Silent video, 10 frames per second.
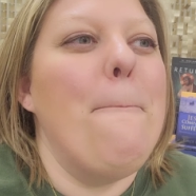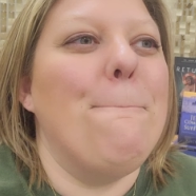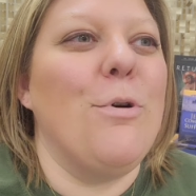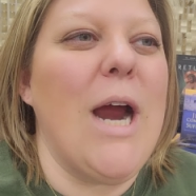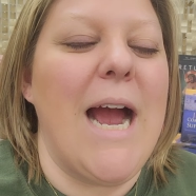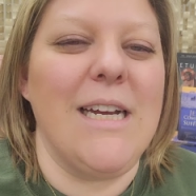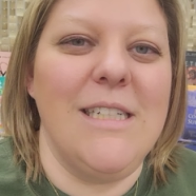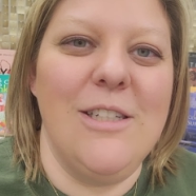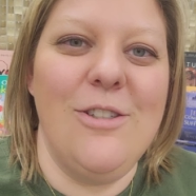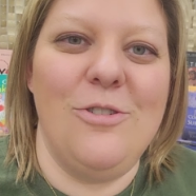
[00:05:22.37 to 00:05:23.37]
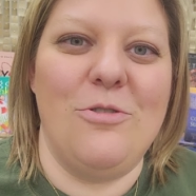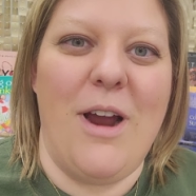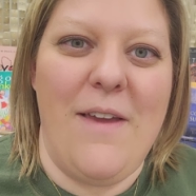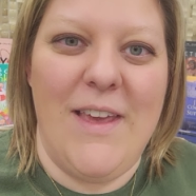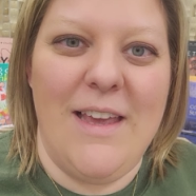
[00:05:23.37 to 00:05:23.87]
Practice
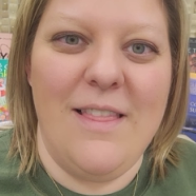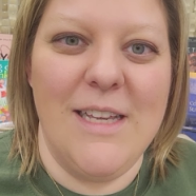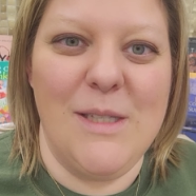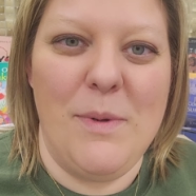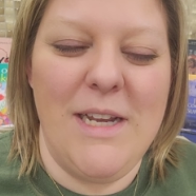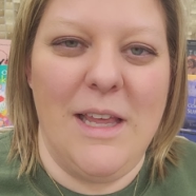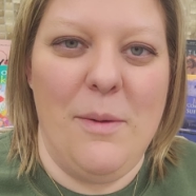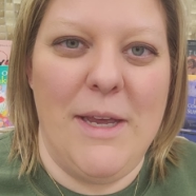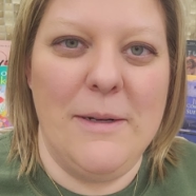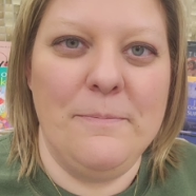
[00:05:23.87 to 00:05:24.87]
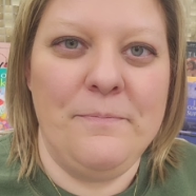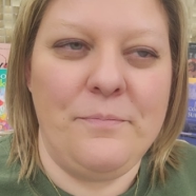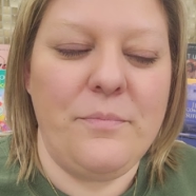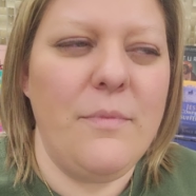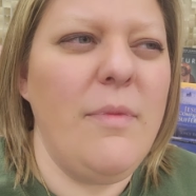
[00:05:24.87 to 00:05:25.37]
driving the speed limit.
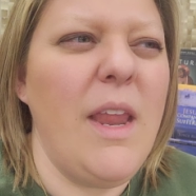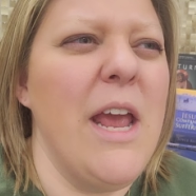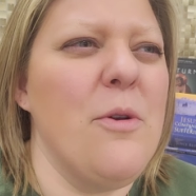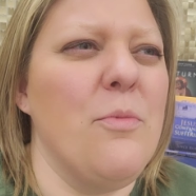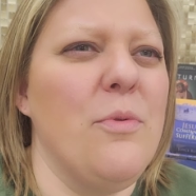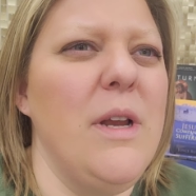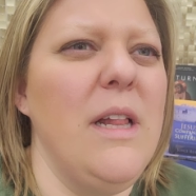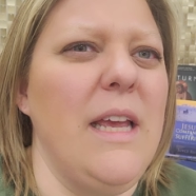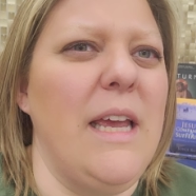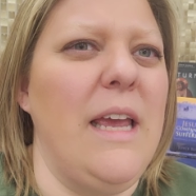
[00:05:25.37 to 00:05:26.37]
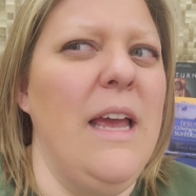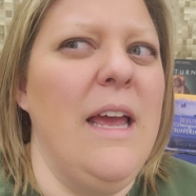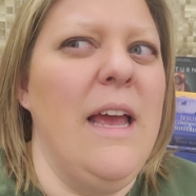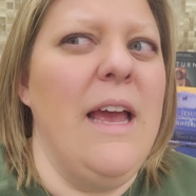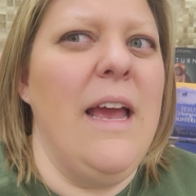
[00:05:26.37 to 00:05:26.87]
And really,
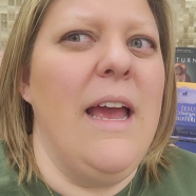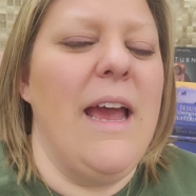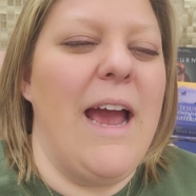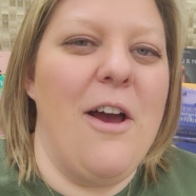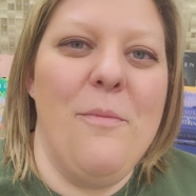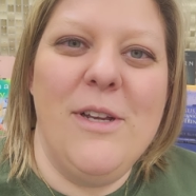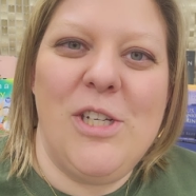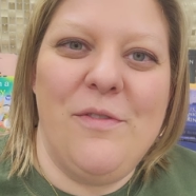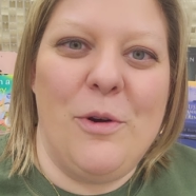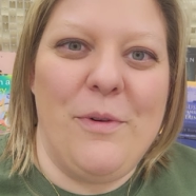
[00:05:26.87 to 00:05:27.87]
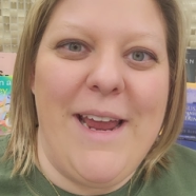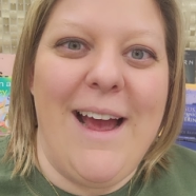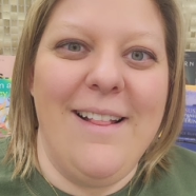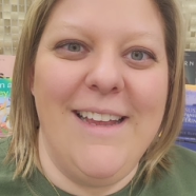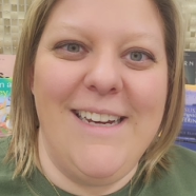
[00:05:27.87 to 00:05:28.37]
how much of a
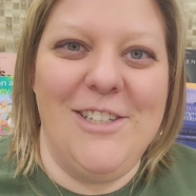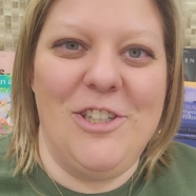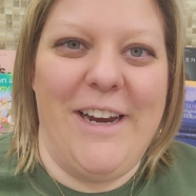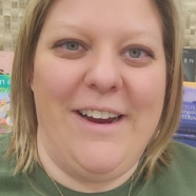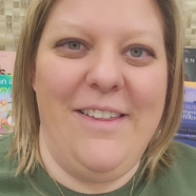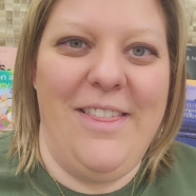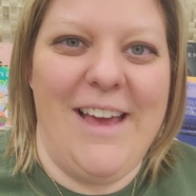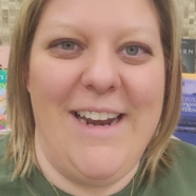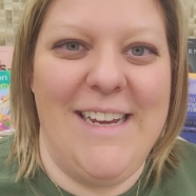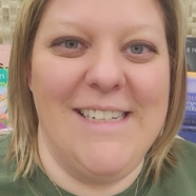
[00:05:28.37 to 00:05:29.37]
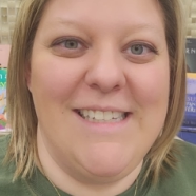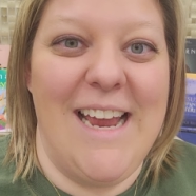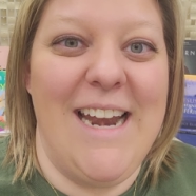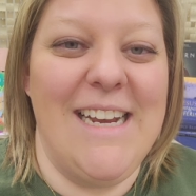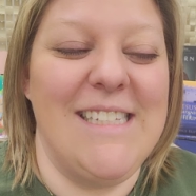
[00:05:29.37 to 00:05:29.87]
reality check that is.
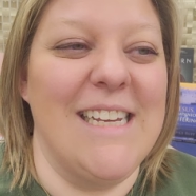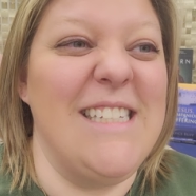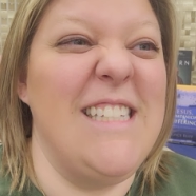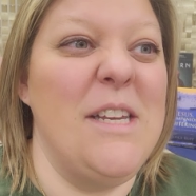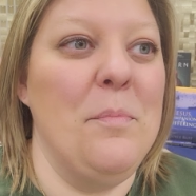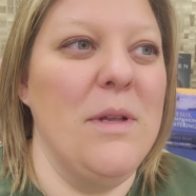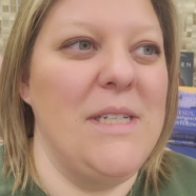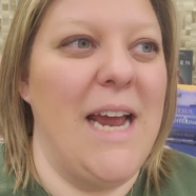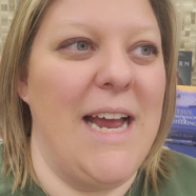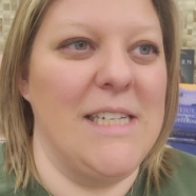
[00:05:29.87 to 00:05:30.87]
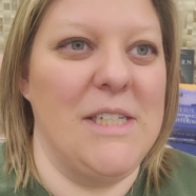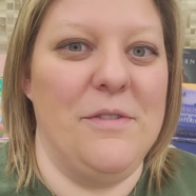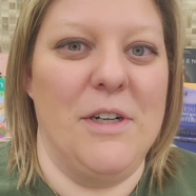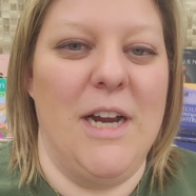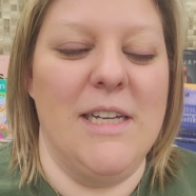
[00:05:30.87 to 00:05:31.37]
And it's a simple task
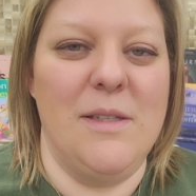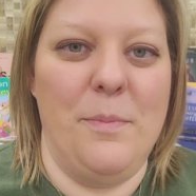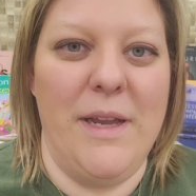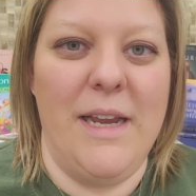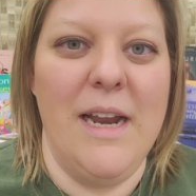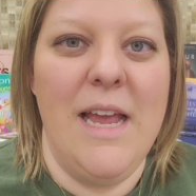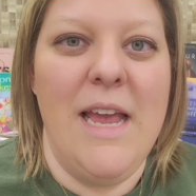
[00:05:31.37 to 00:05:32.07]
for us, but